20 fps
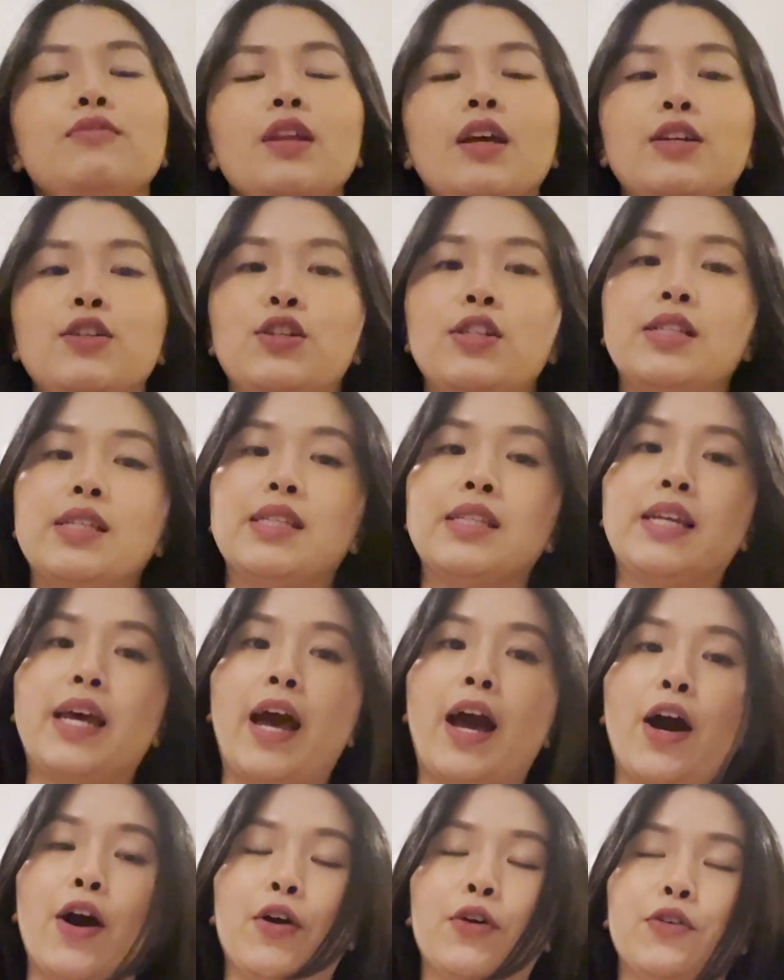she's in
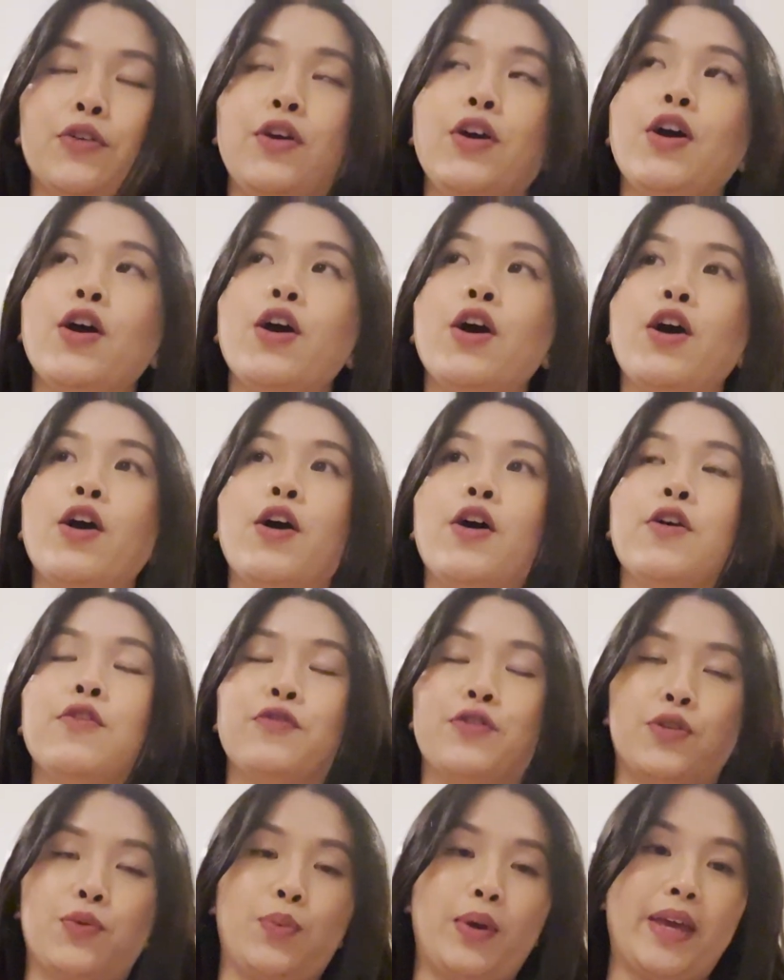town
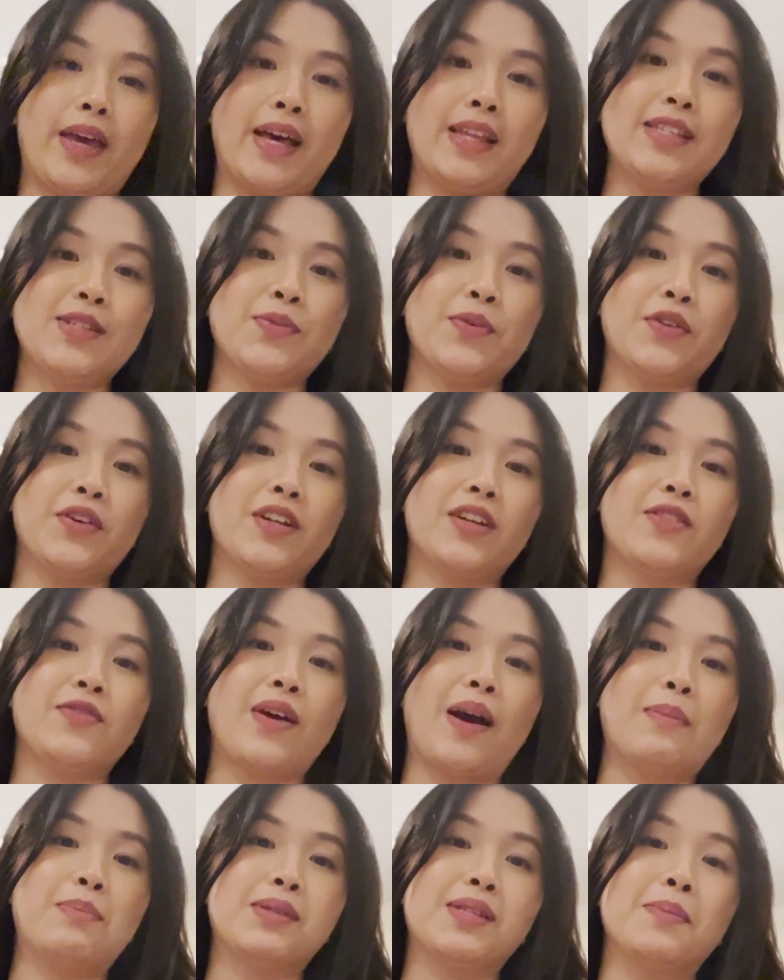for the weekend. So we're gonna
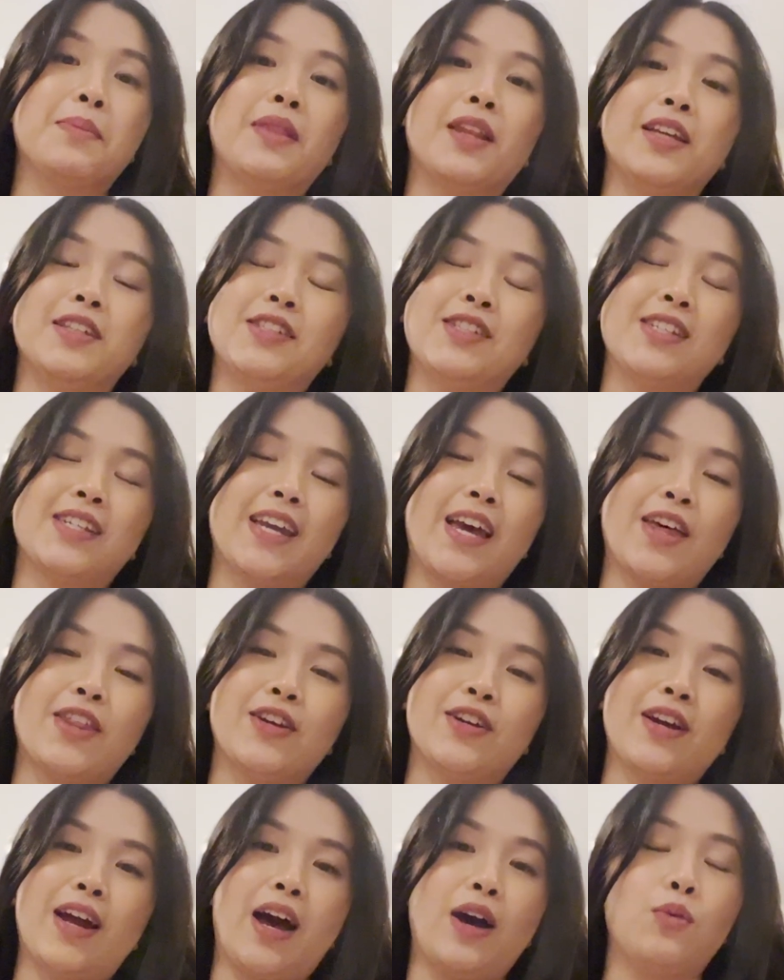grab some lunch
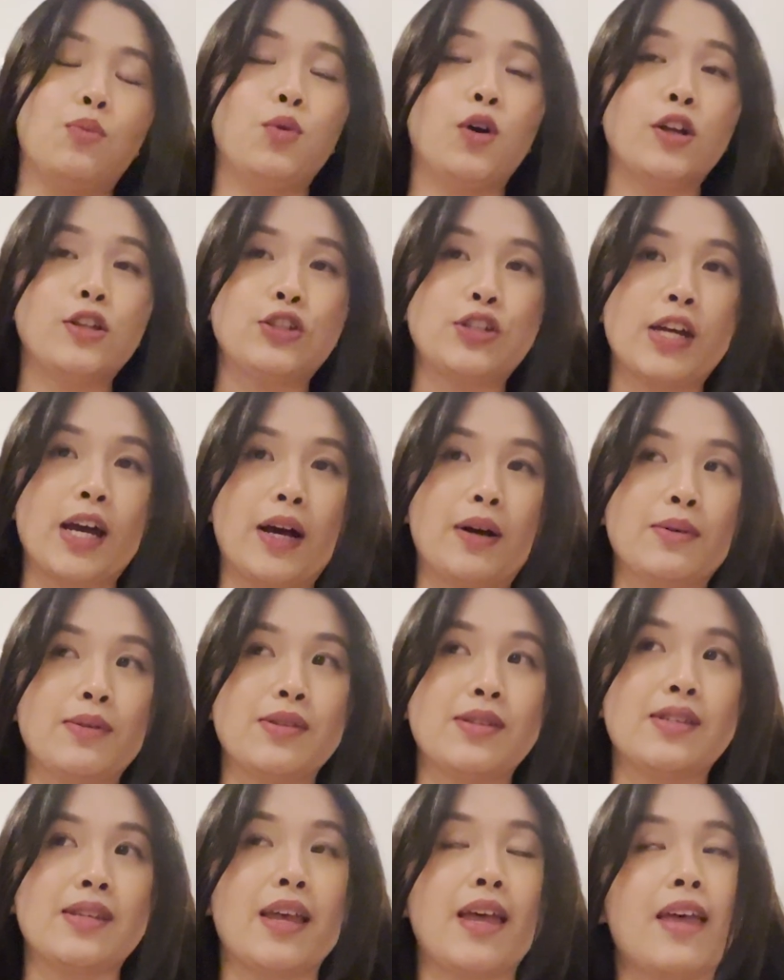together at Watch
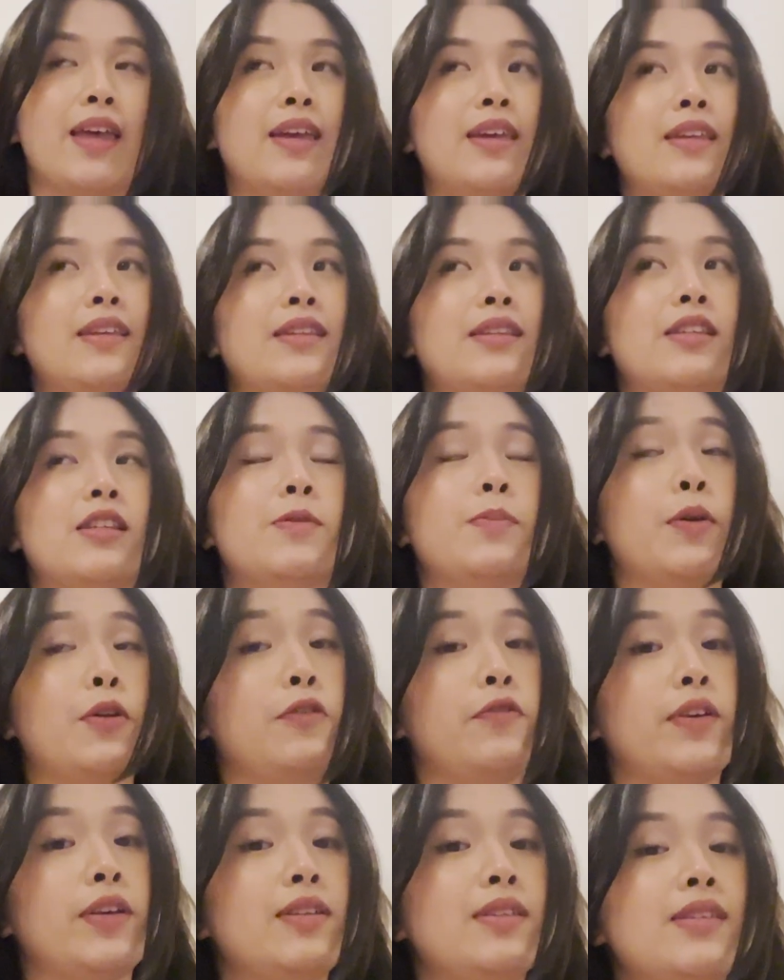House in
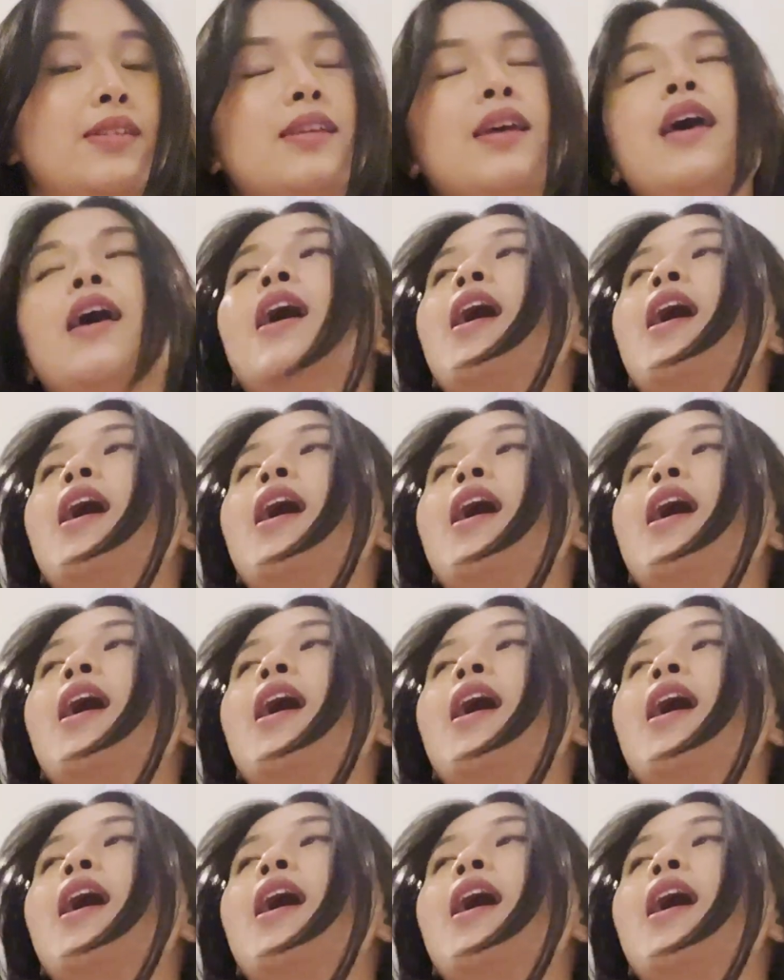Spitalfields.